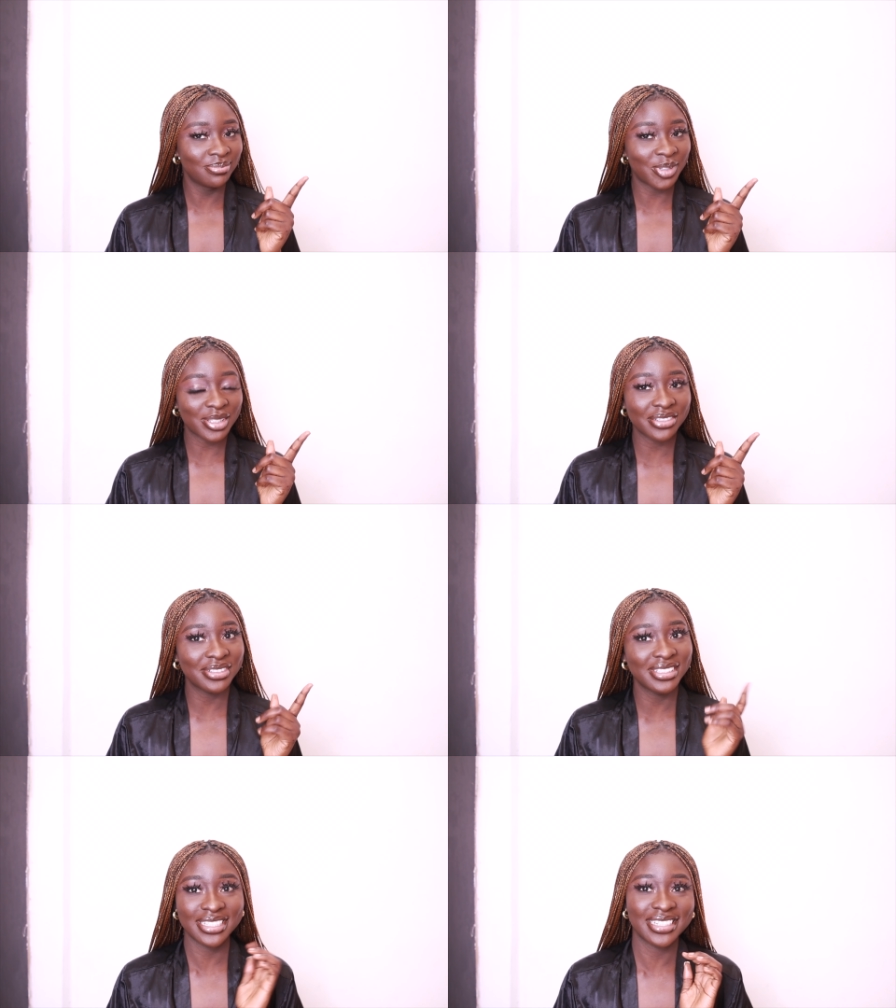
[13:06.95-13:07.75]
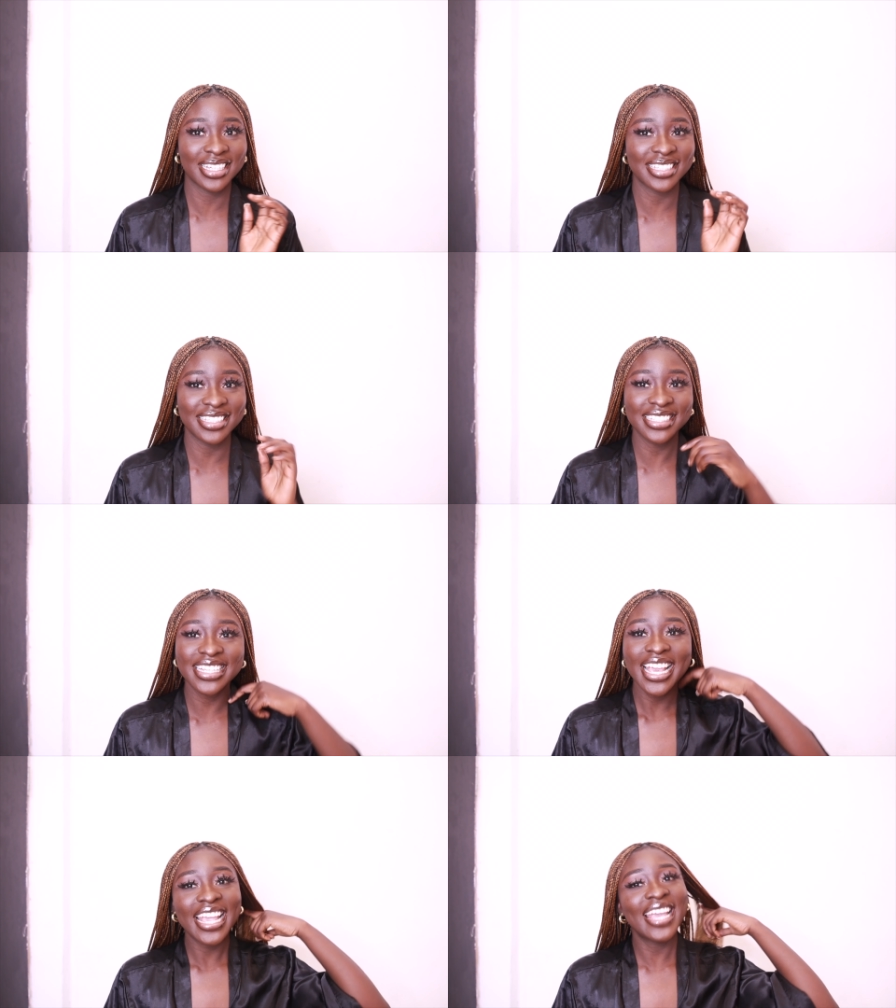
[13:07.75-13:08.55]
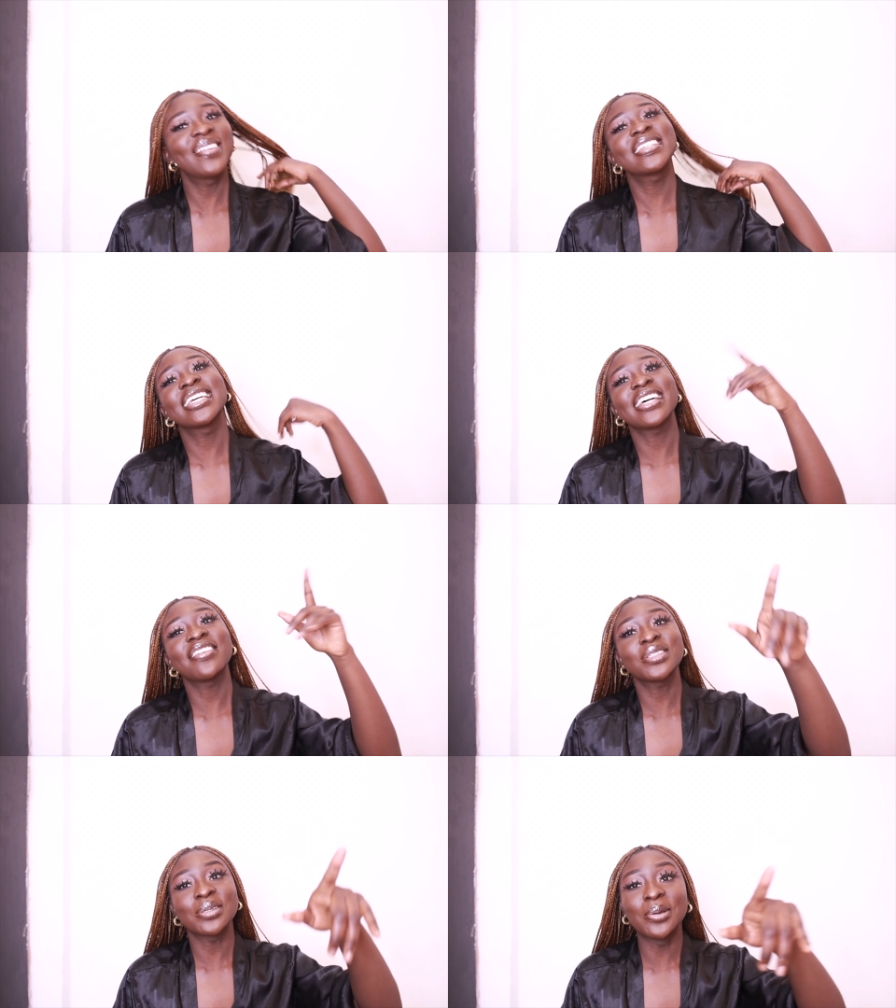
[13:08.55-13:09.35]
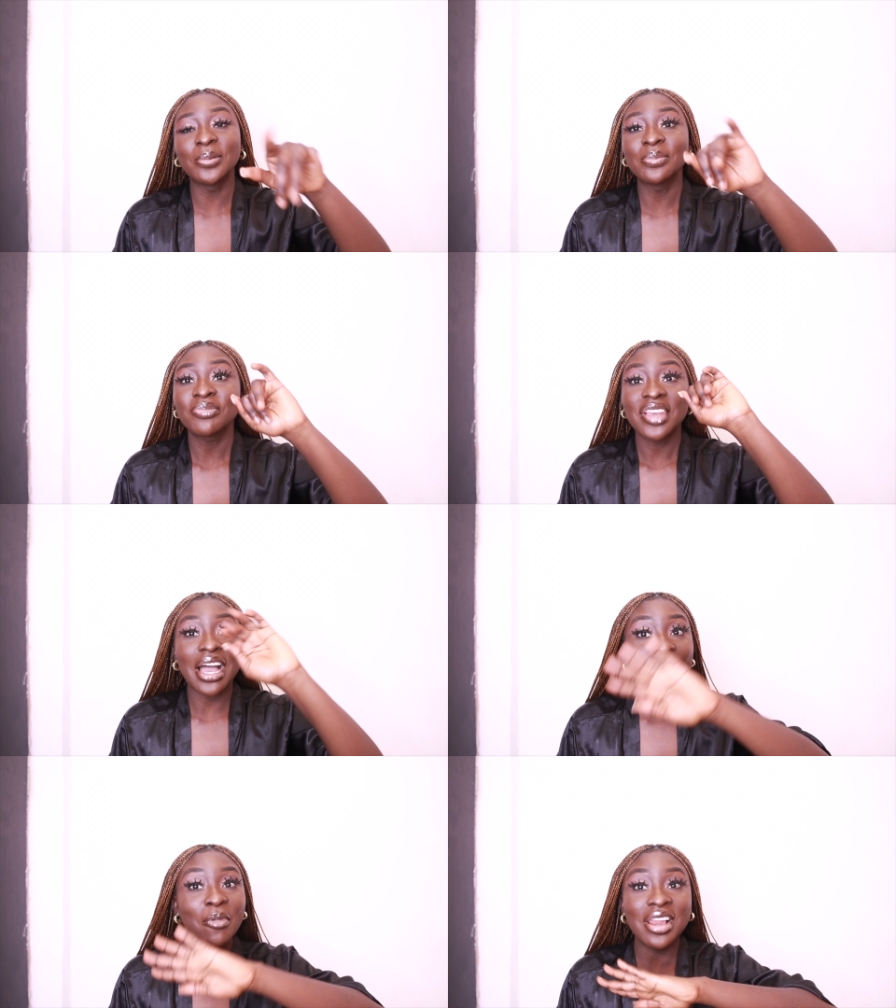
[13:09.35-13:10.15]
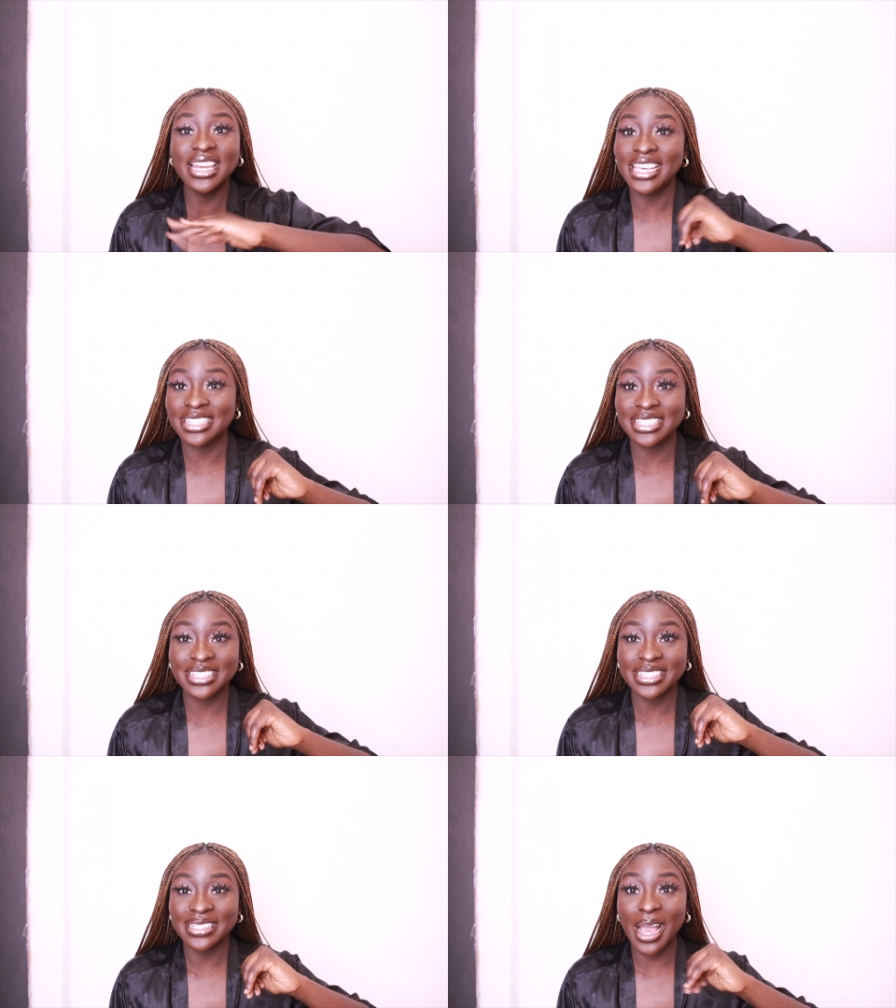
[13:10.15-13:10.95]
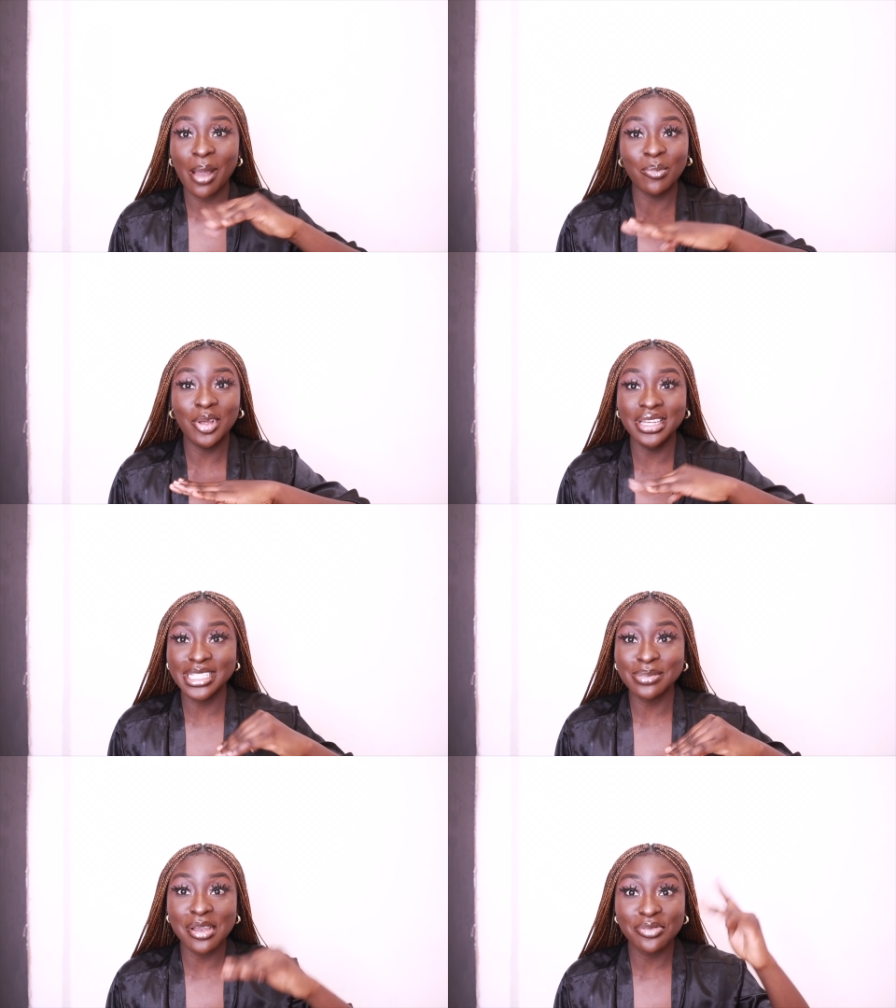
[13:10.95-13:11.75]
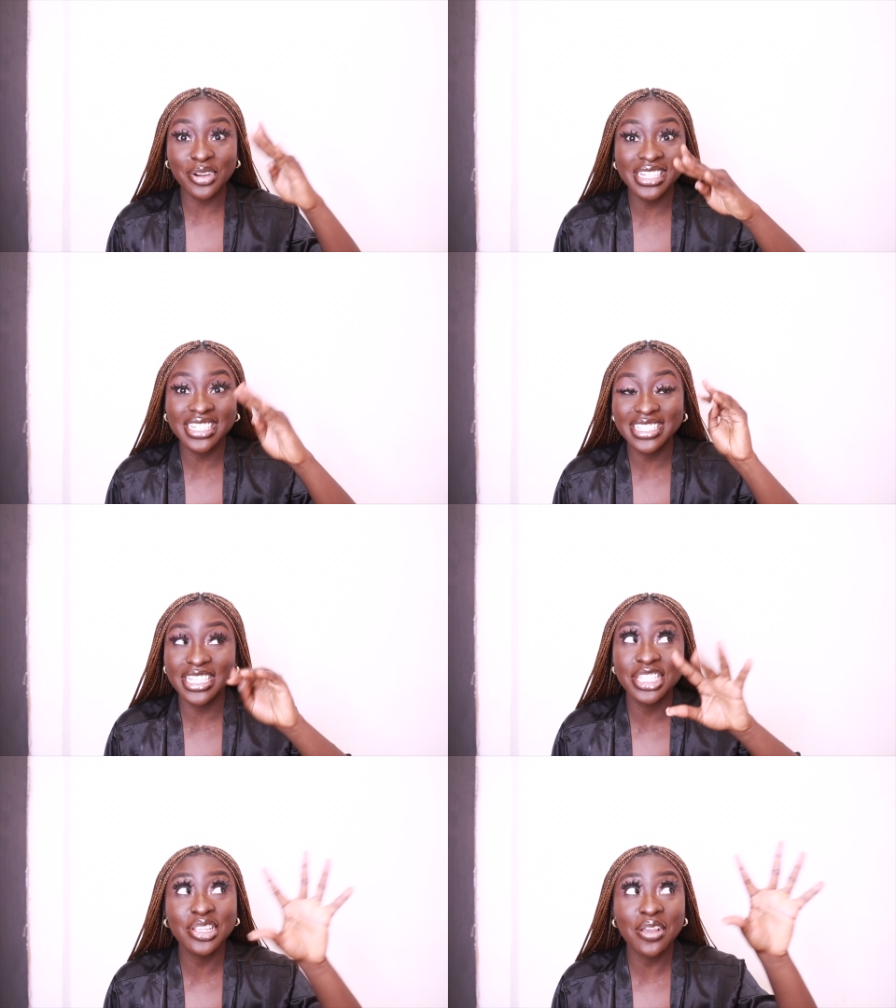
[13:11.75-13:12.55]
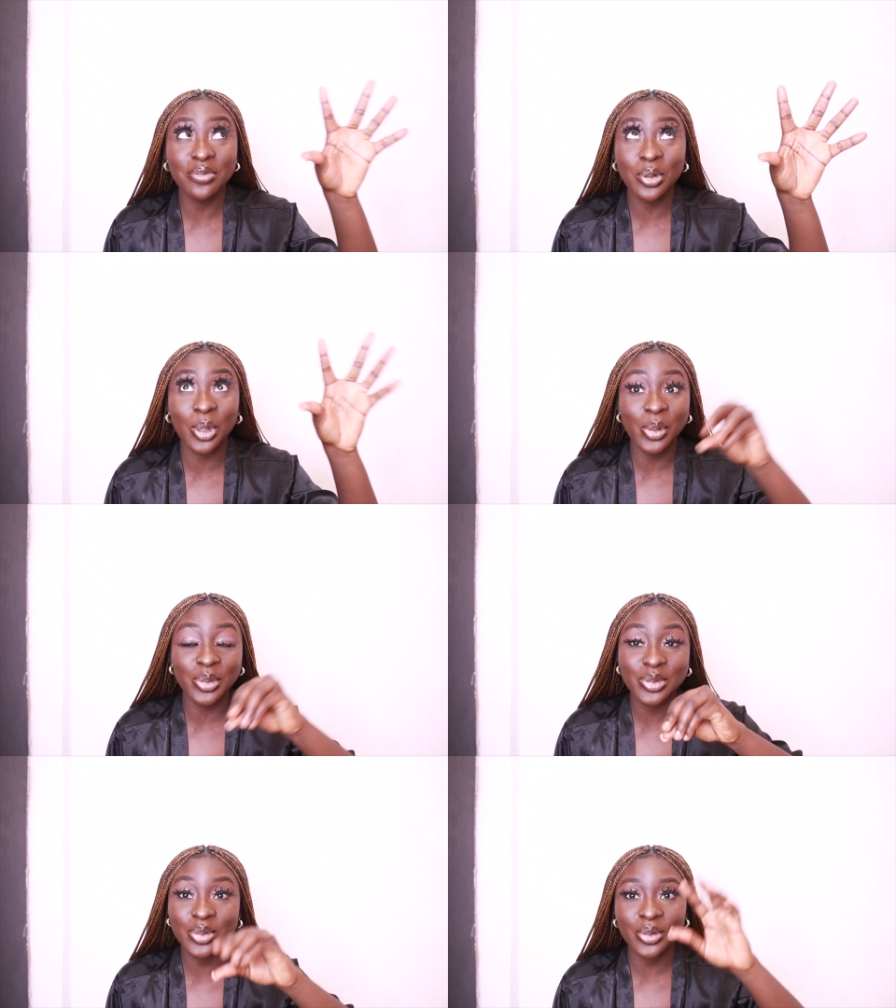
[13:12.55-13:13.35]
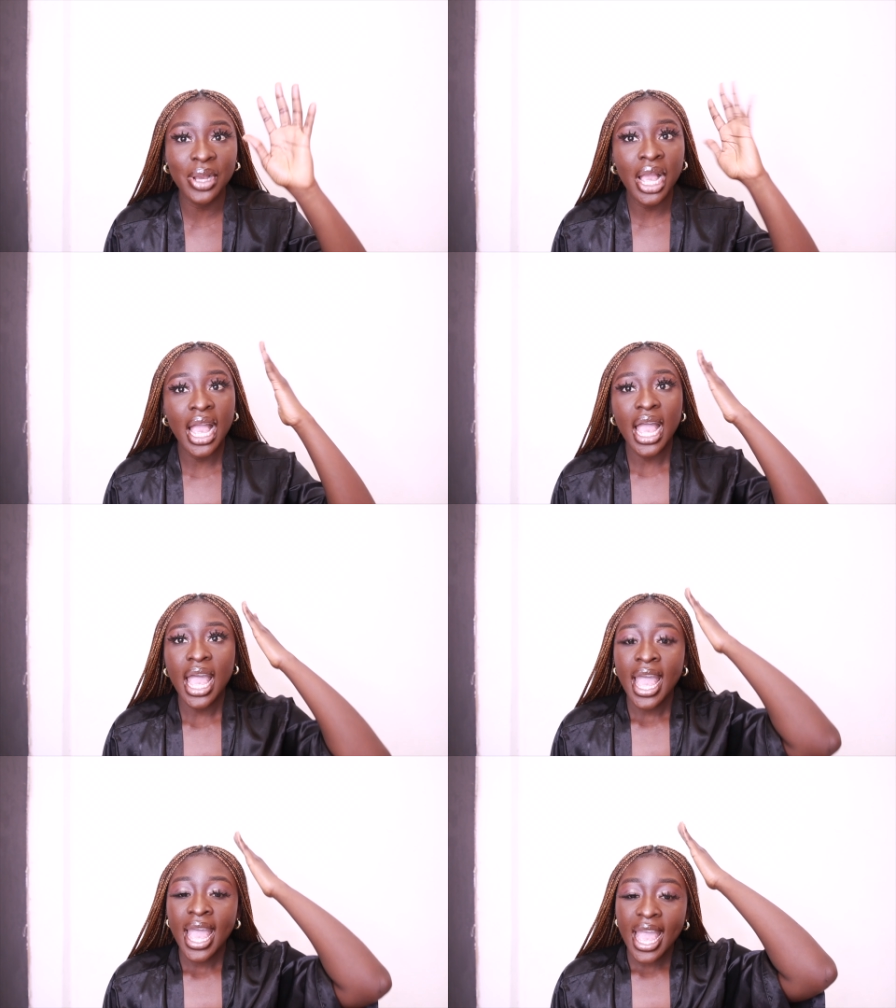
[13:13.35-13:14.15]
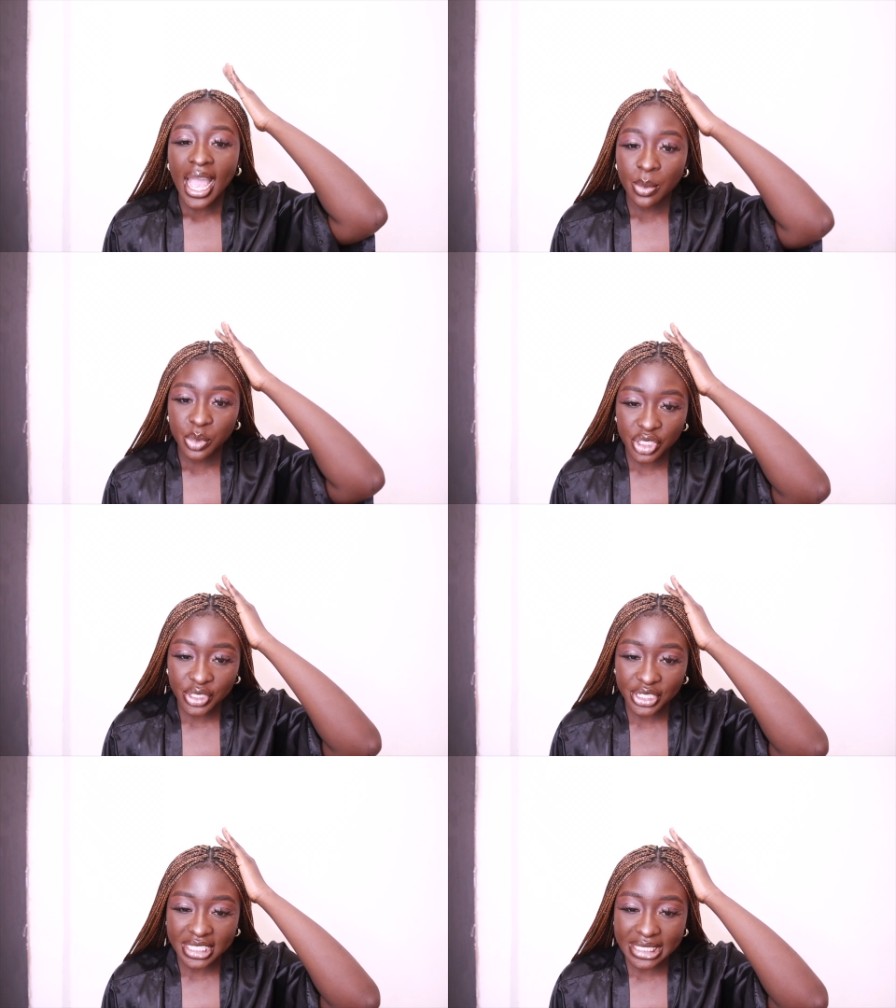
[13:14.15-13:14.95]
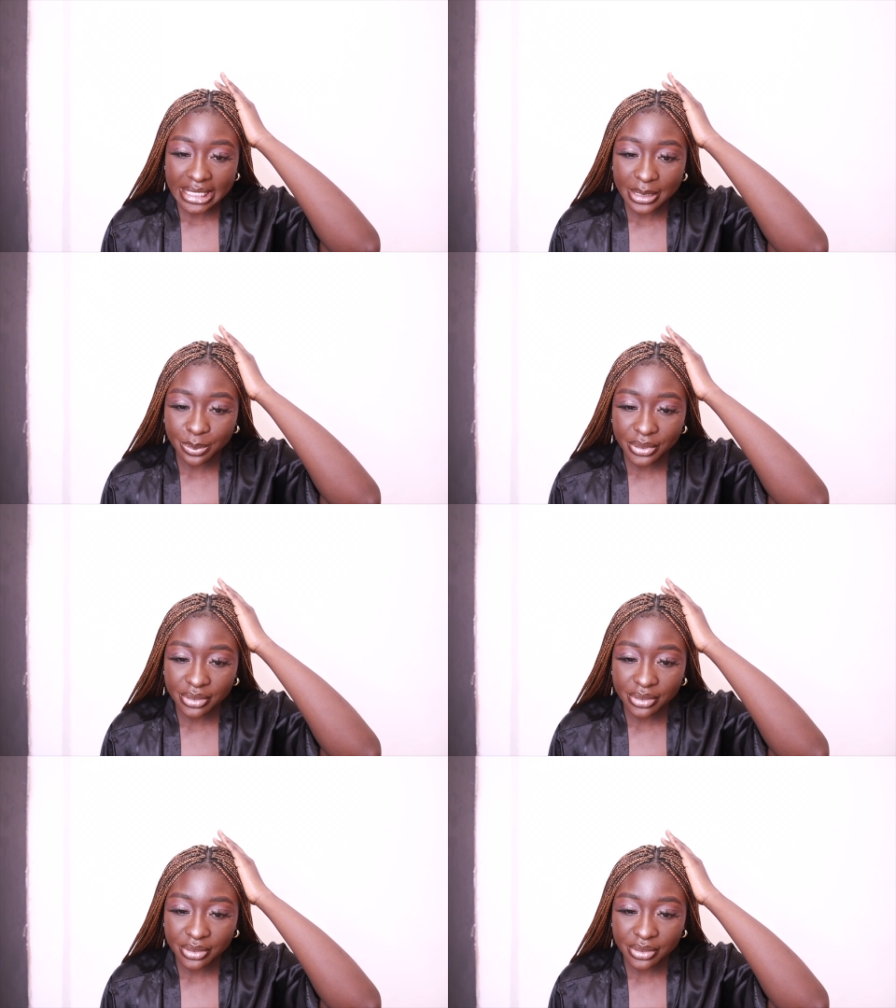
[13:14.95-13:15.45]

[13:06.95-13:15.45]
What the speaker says: Not even these last years. Anyways, guys, I have to go. I'm not late. My friend is late. She's not even close, so I'm just gonna sleep.